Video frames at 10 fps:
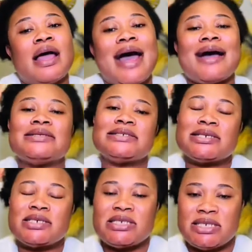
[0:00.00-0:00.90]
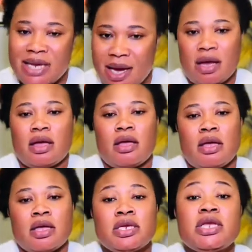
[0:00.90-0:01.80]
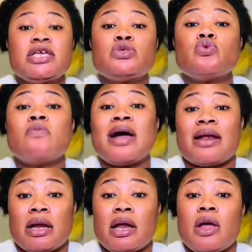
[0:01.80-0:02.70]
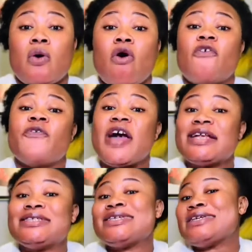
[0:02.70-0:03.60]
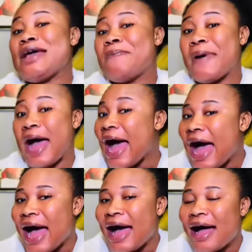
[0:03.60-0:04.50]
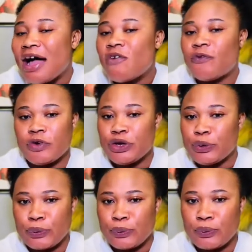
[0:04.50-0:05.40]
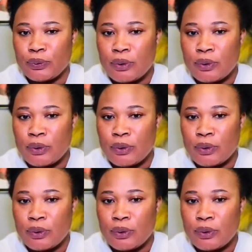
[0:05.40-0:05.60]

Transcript: I think say this woman of fighting a pa for nikunu,